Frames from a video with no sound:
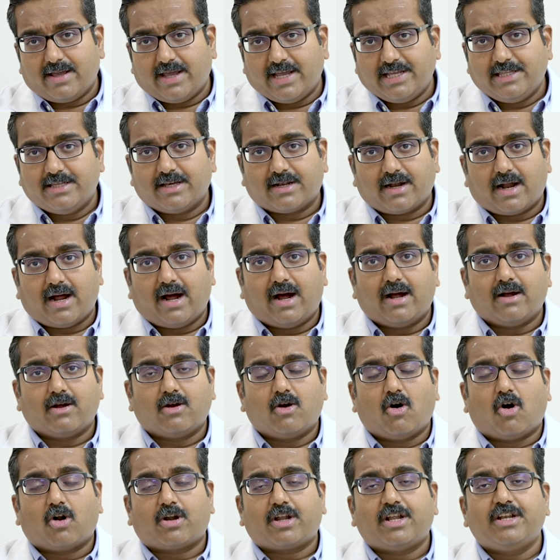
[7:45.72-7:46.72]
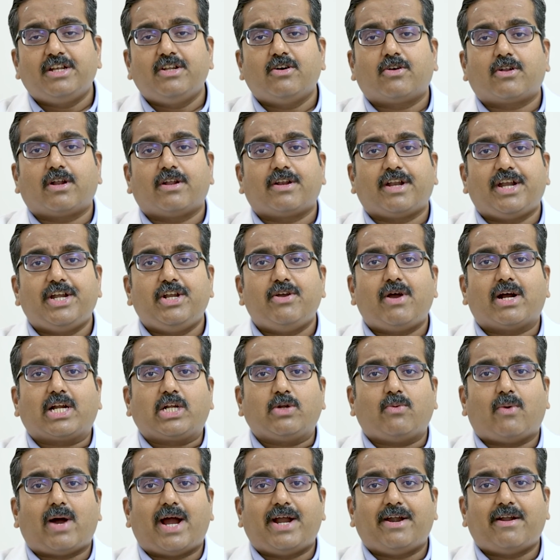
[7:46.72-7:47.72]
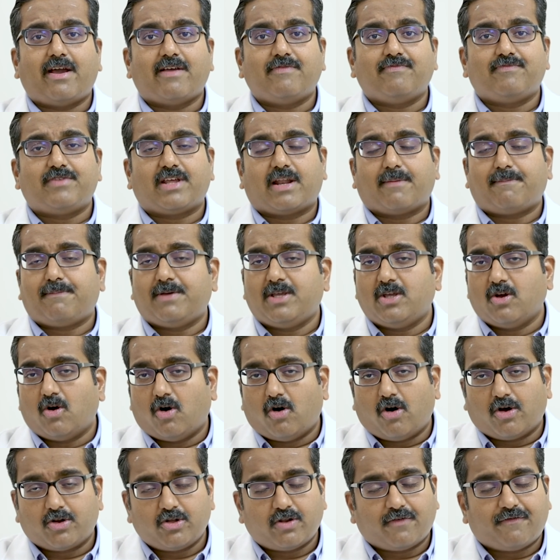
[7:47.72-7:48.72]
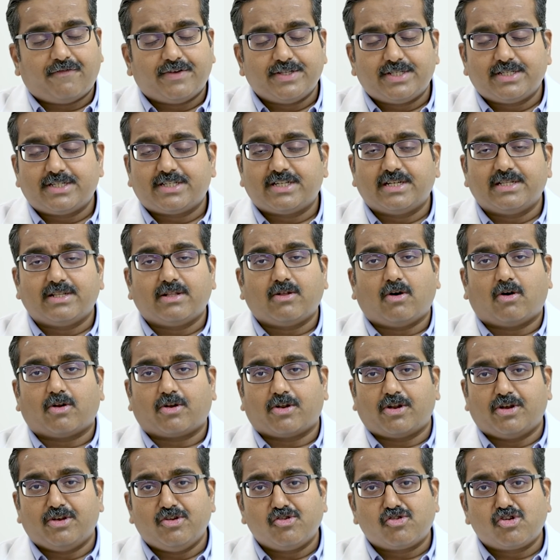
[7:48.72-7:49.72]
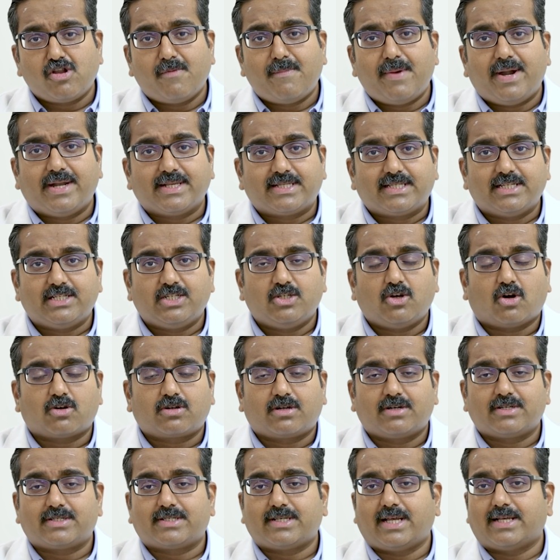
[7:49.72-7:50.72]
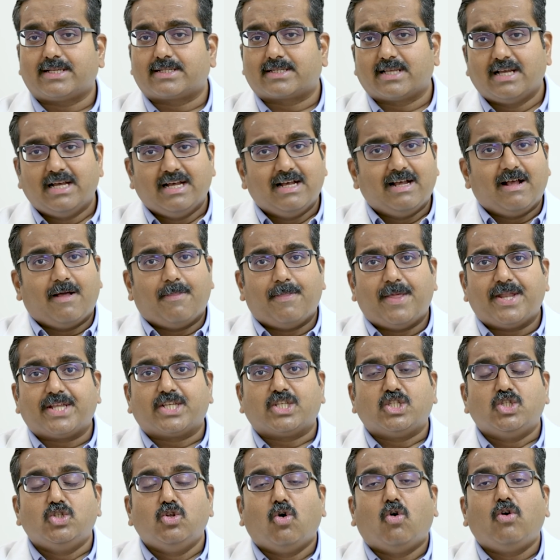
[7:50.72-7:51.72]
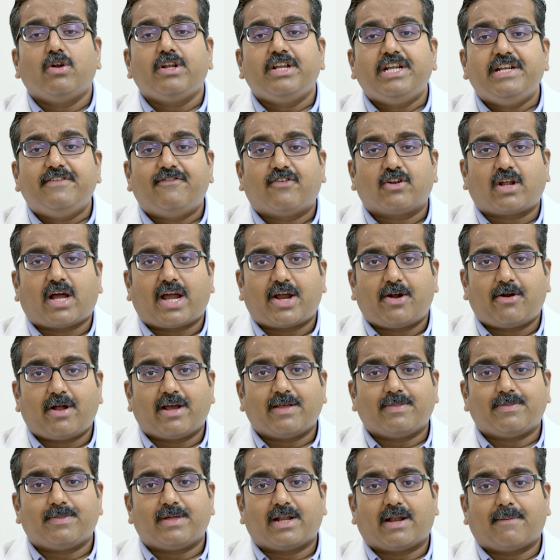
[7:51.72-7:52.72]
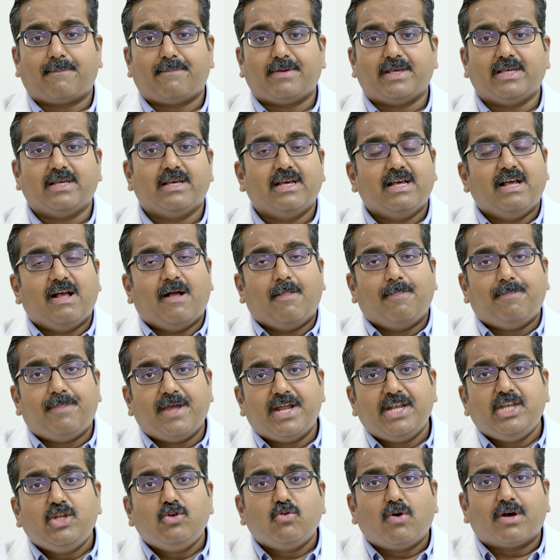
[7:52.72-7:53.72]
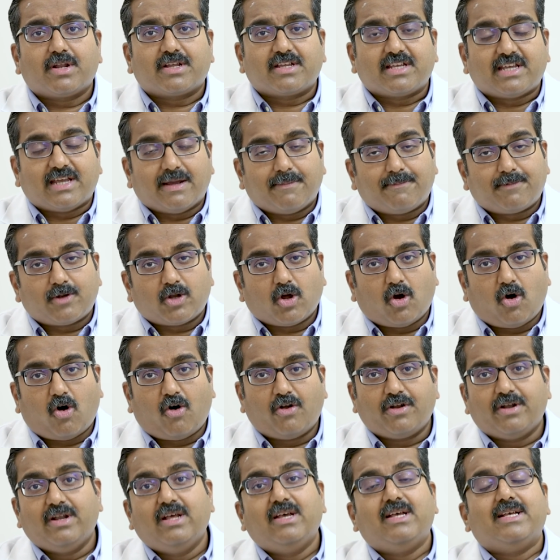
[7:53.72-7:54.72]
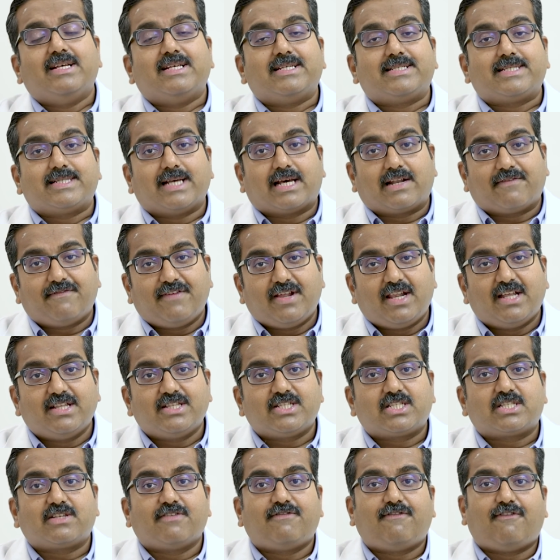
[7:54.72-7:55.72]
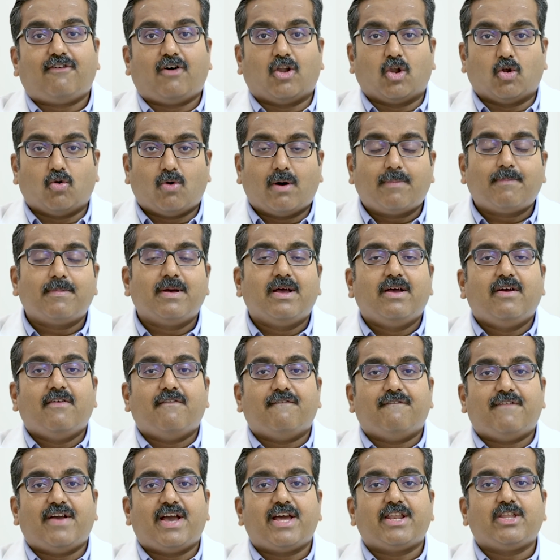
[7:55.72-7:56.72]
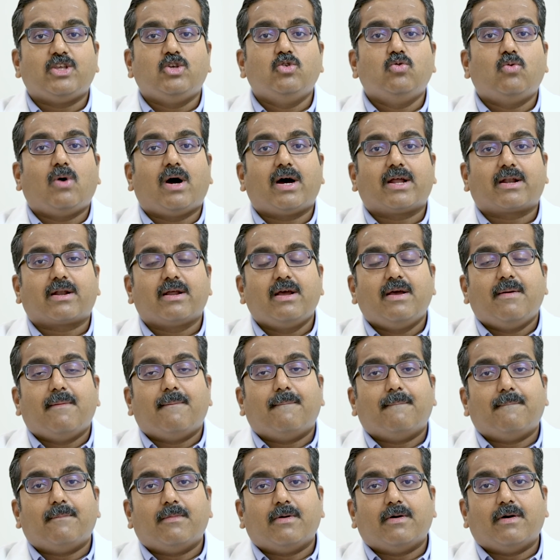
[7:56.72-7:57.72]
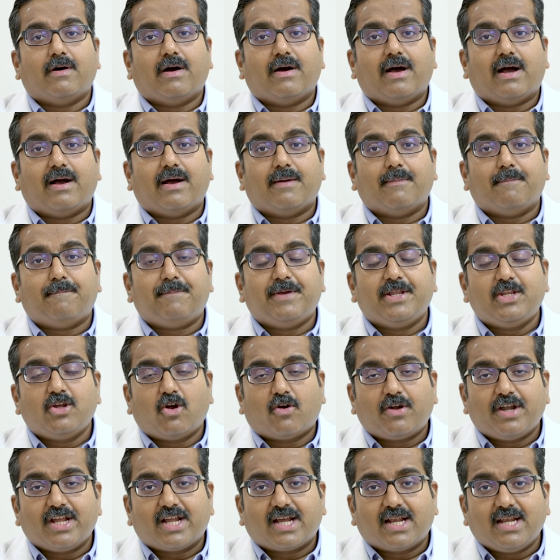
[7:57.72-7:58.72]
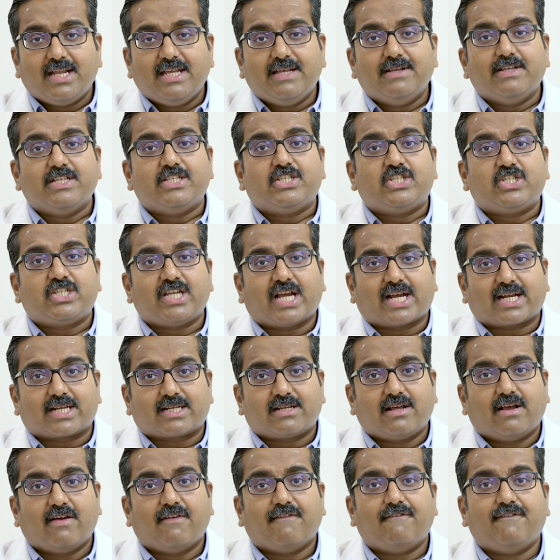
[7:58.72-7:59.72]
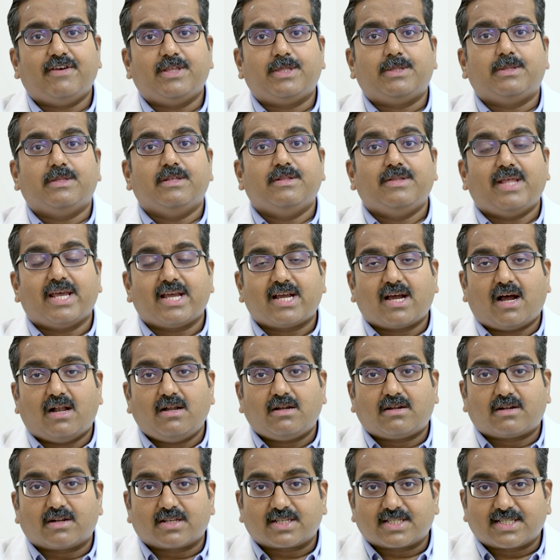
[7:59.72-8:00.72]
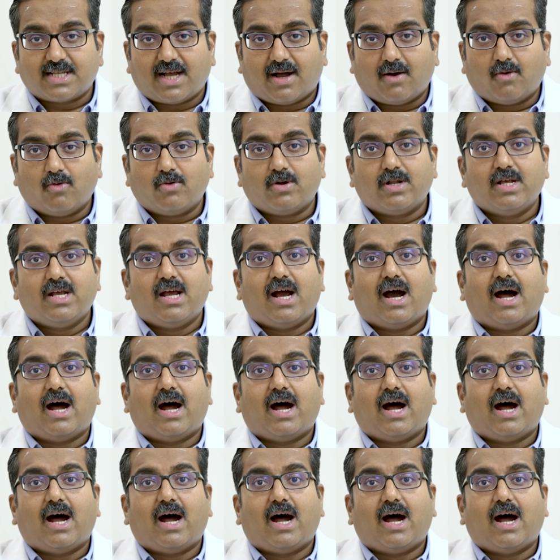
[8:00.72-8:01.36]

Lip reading: either gotten your radioactive iodine therapy, or your physician or your nuclear medicine doctor says there is no need for iodine therapy, then you are kept on surveillance follow-up, where you are periodically checked with neck ultrasound